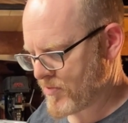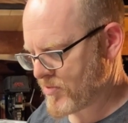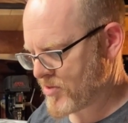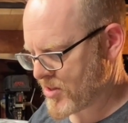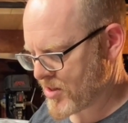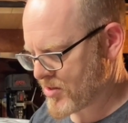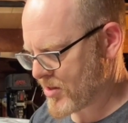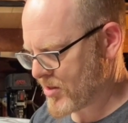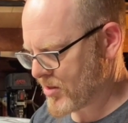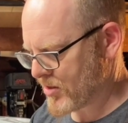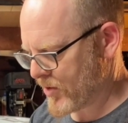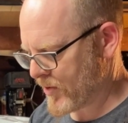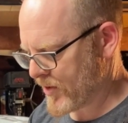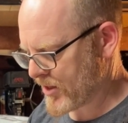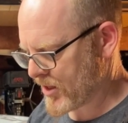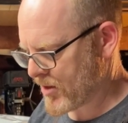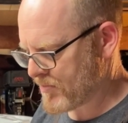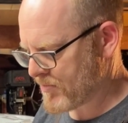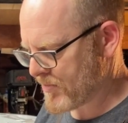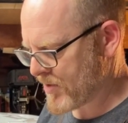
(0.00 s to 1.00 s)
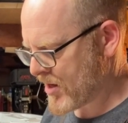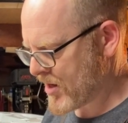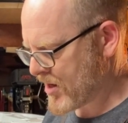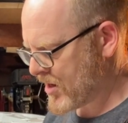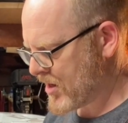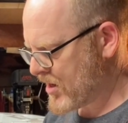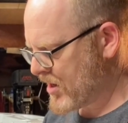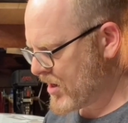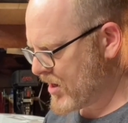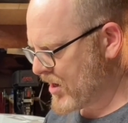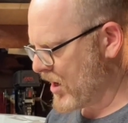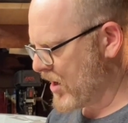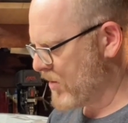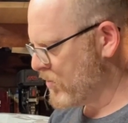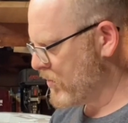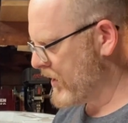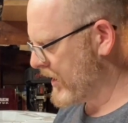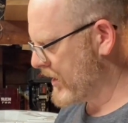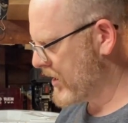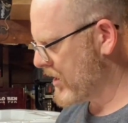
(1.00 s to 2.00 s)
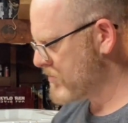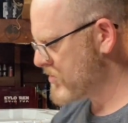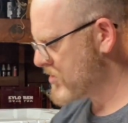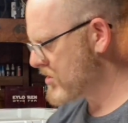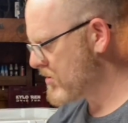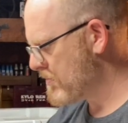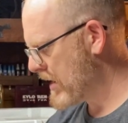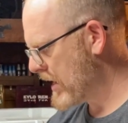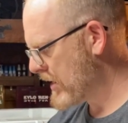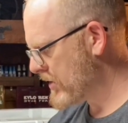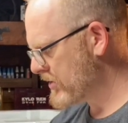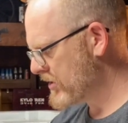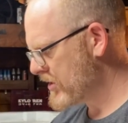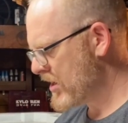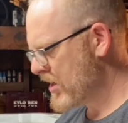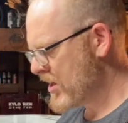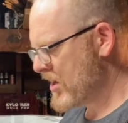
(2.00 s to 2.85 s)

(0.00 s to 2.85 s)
just gluing them when it comes to metal.